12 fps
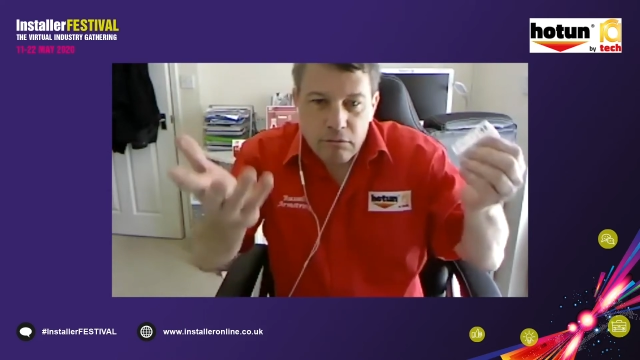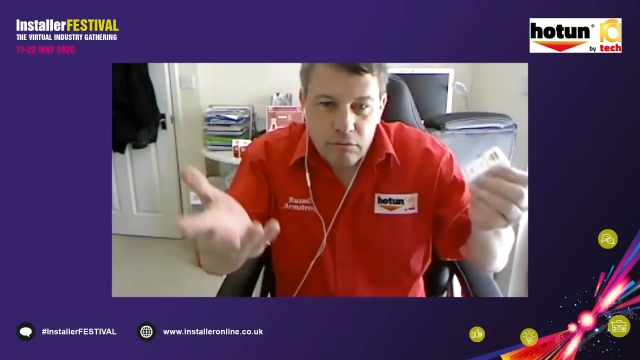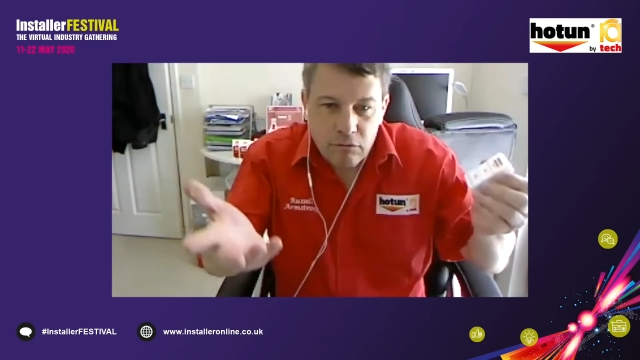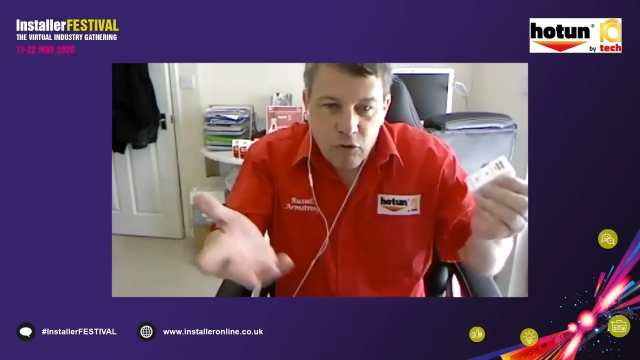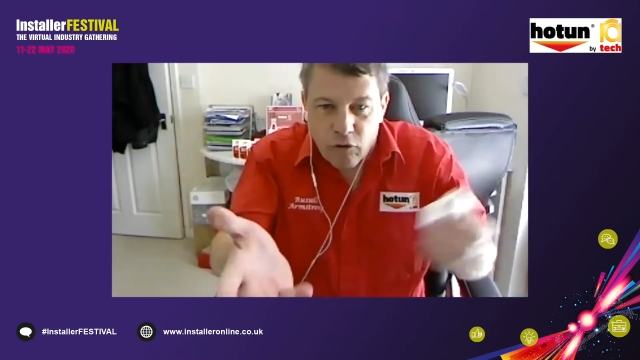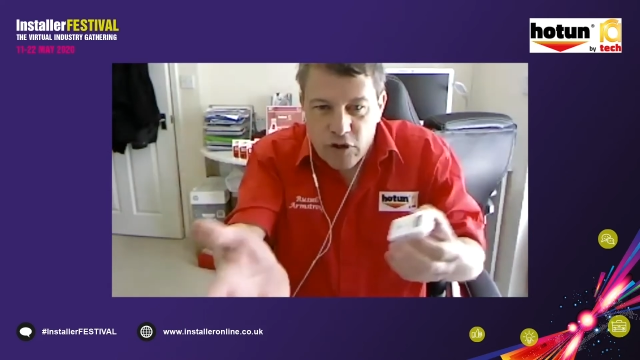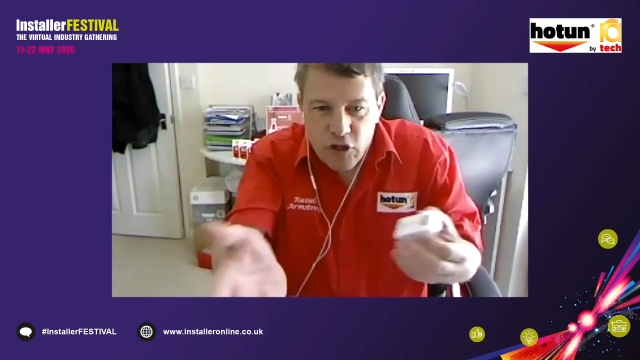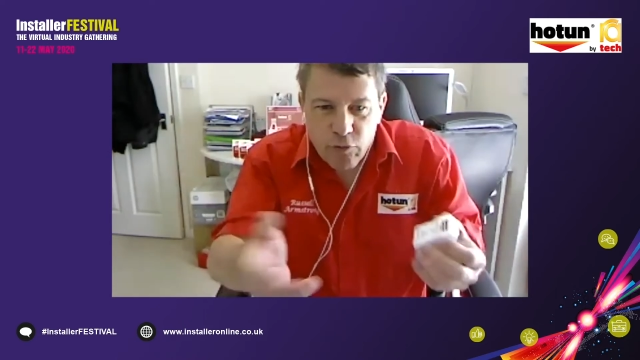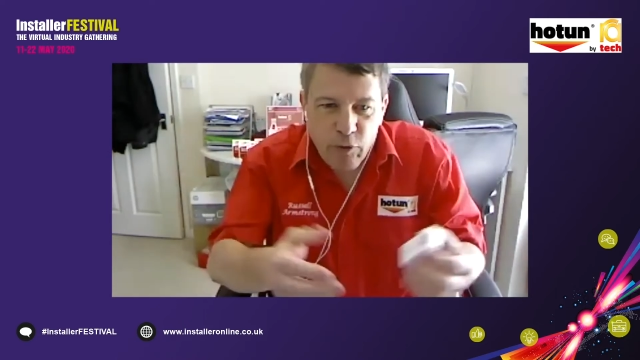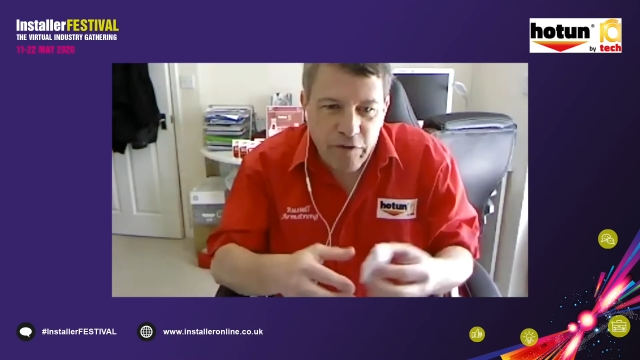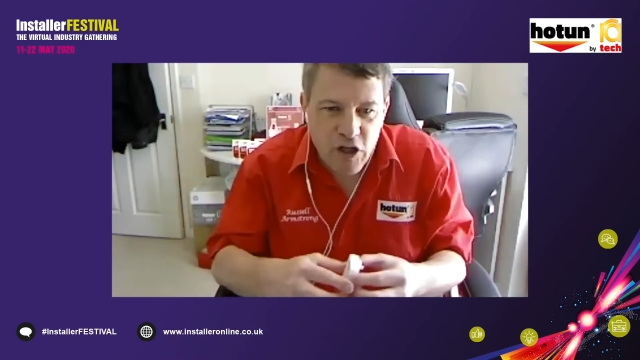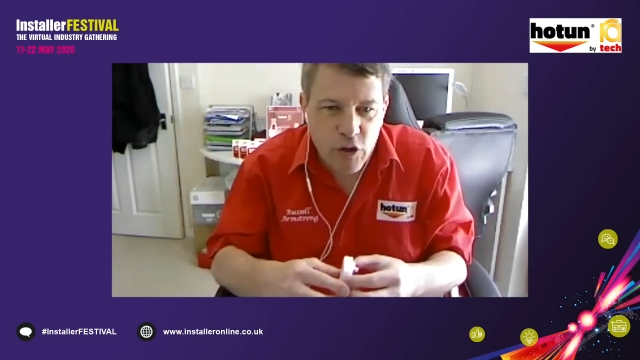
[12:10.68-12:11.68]

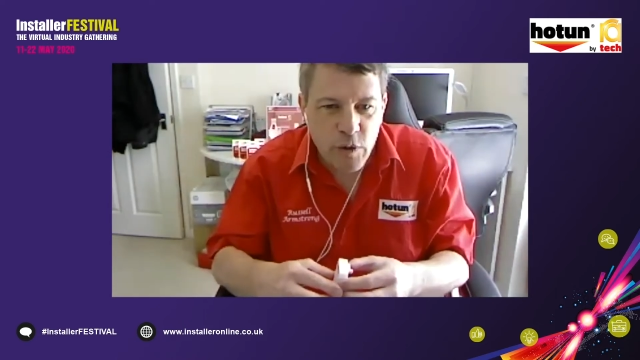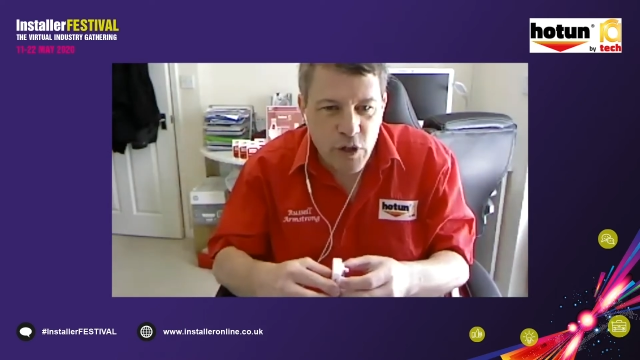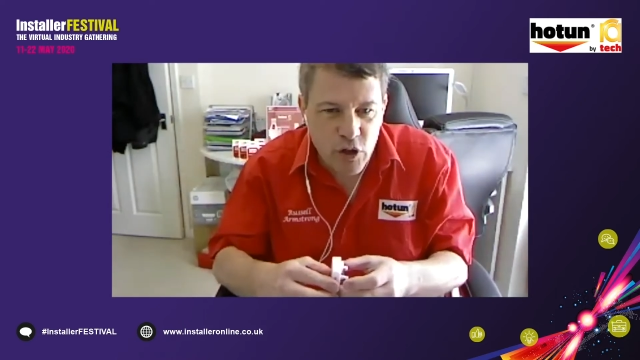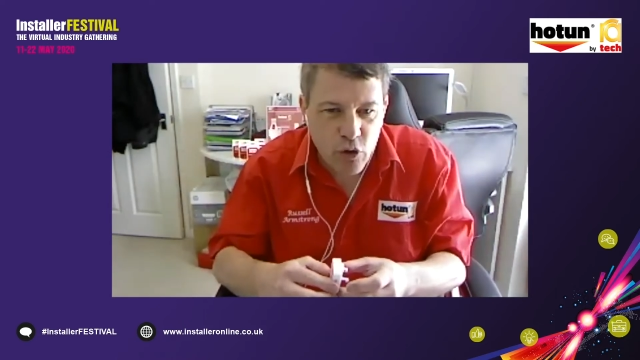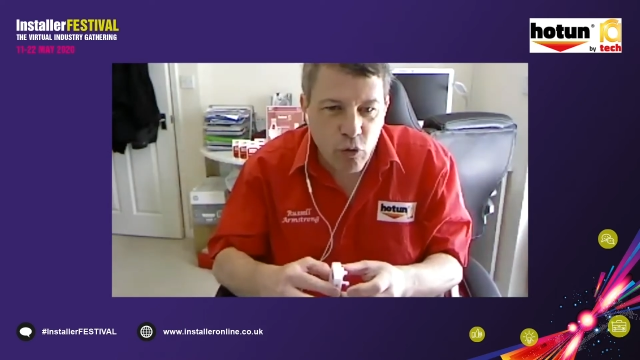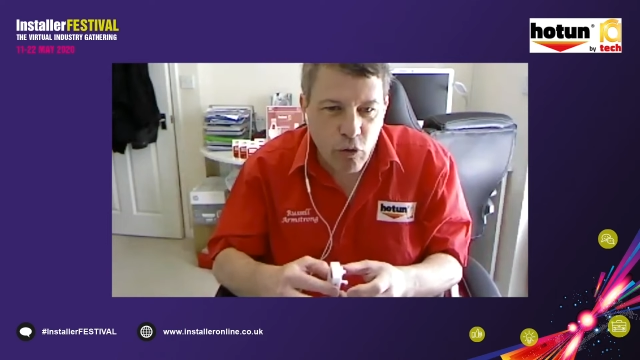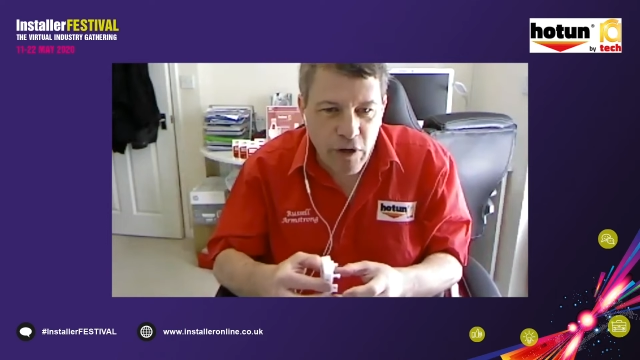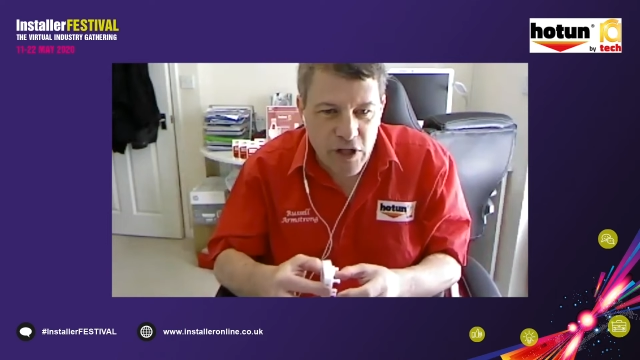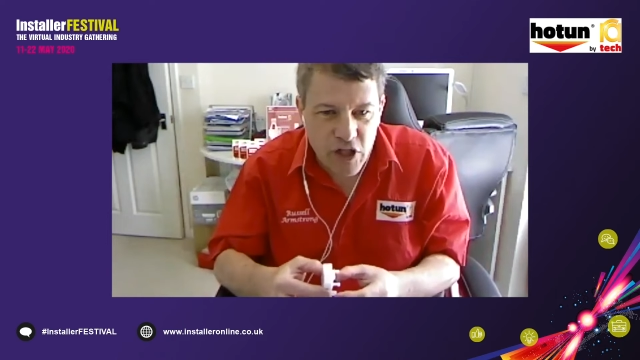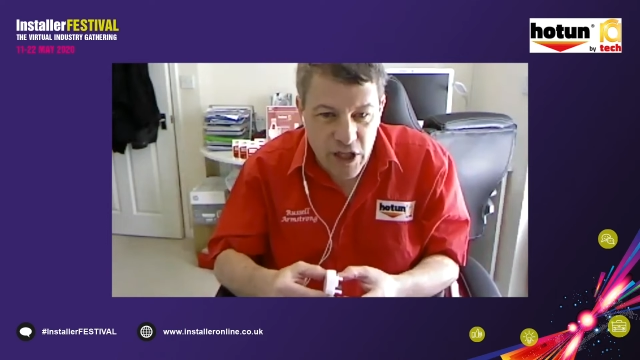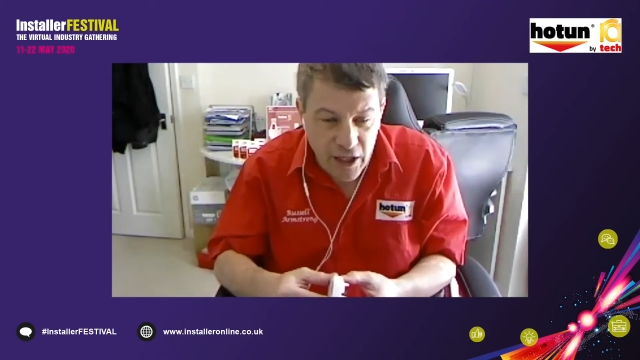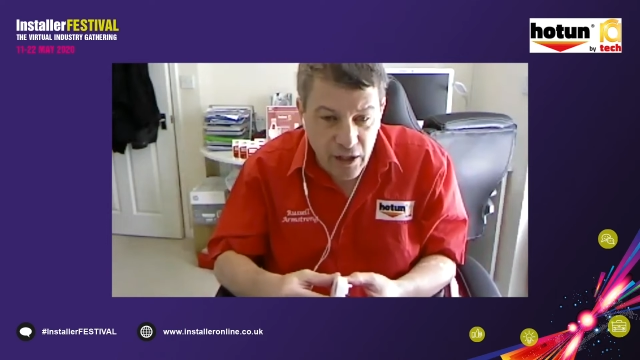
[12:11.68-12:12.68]
professional installer
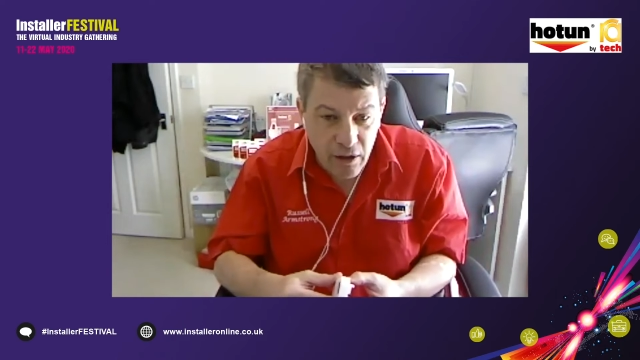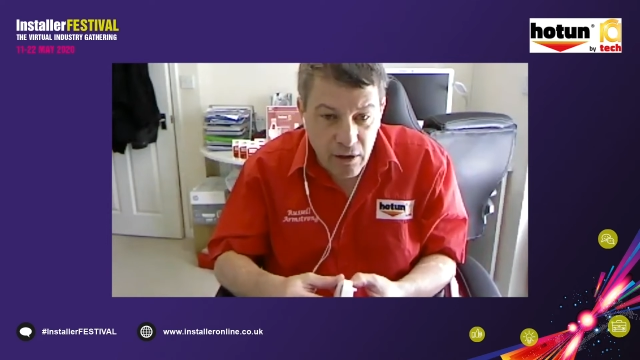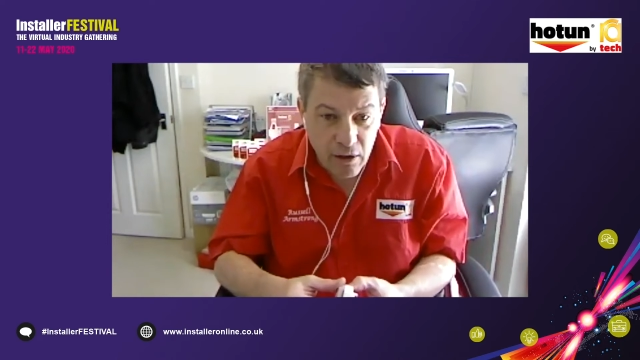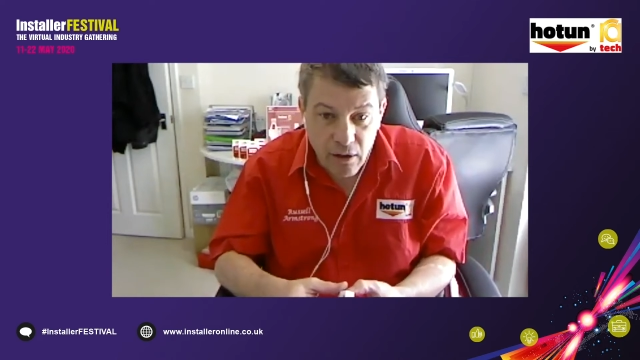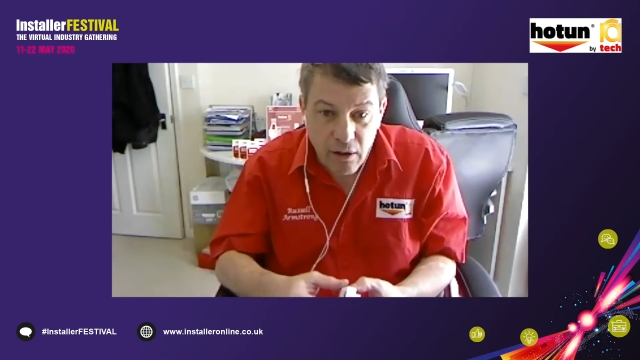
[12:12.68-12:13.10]
engineer.